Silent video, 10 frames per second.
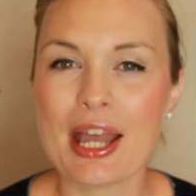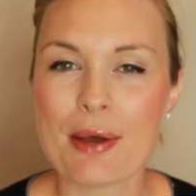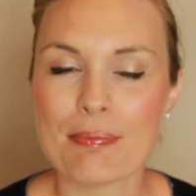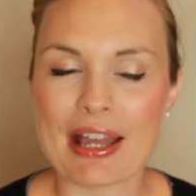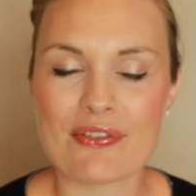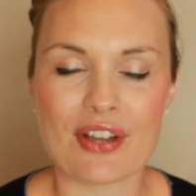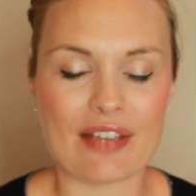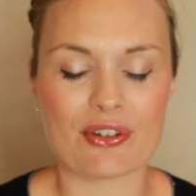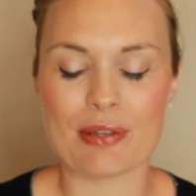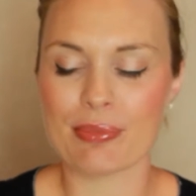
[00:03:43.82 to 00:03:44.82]
my
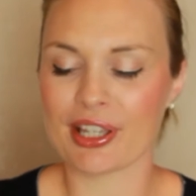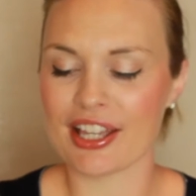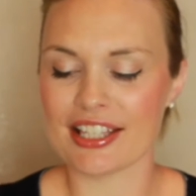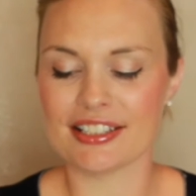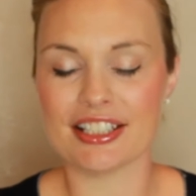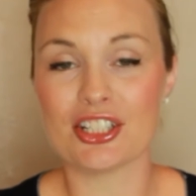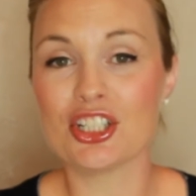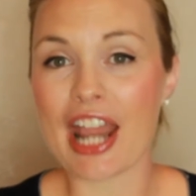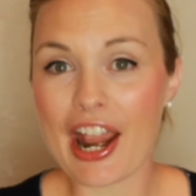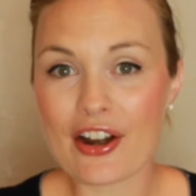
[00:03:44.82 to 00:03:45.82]
favorite, because the
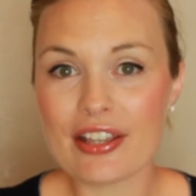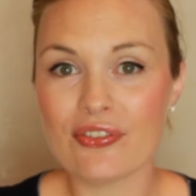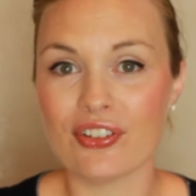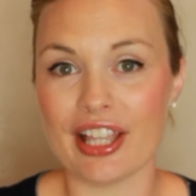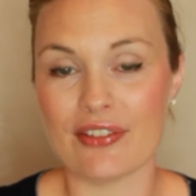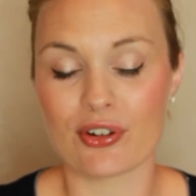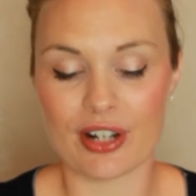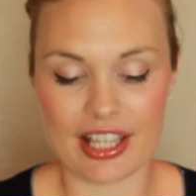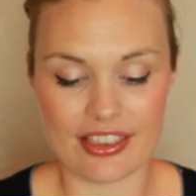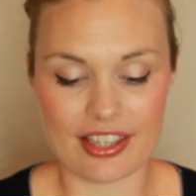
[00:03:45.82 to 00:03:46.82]
cherry flavor
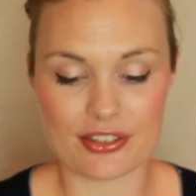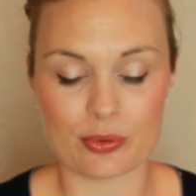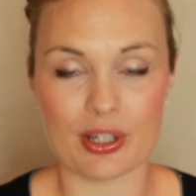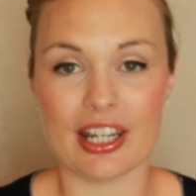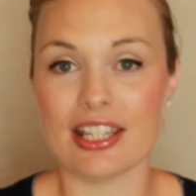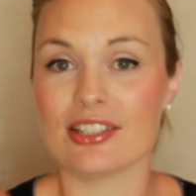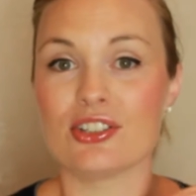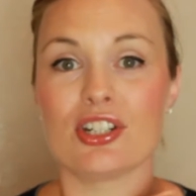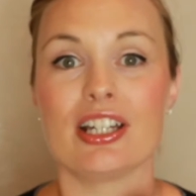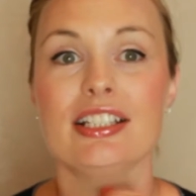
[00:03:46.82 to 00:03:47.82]
in this one is
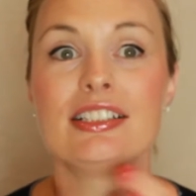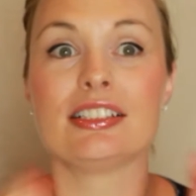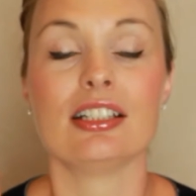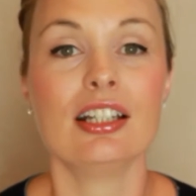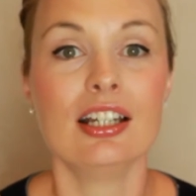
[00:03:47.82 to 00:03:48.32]
just,